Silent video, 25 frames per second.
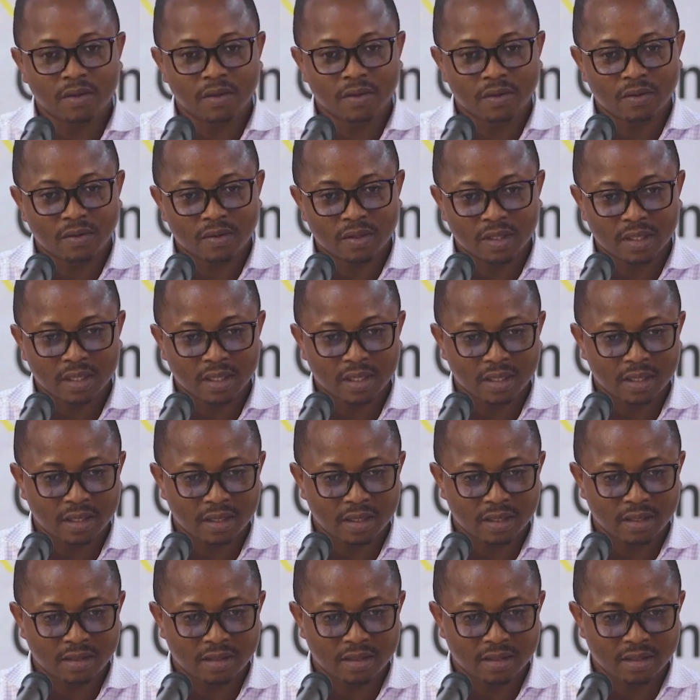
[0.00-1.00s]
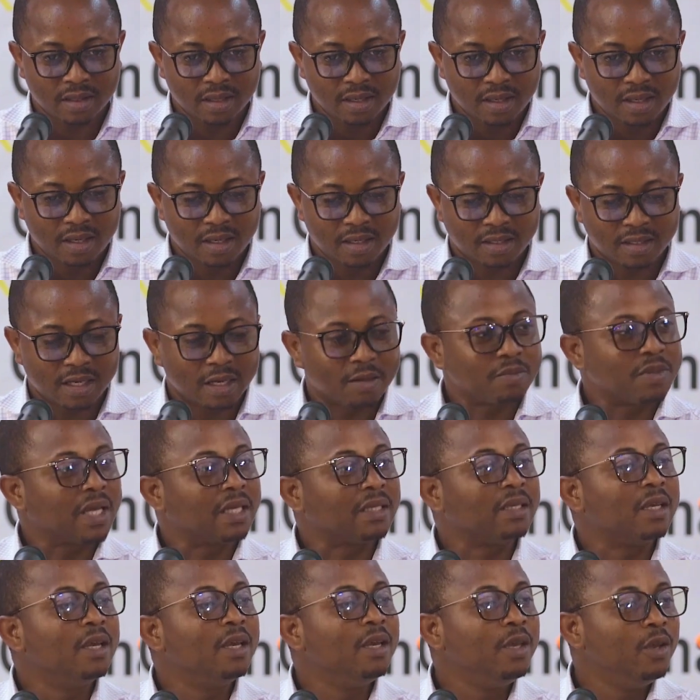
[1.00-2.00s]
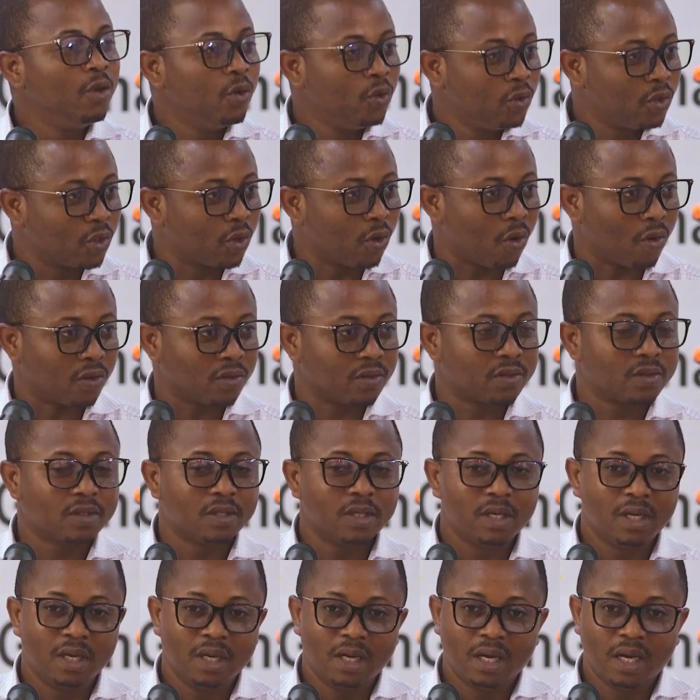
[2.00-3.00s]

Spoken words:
It comes at huge cost,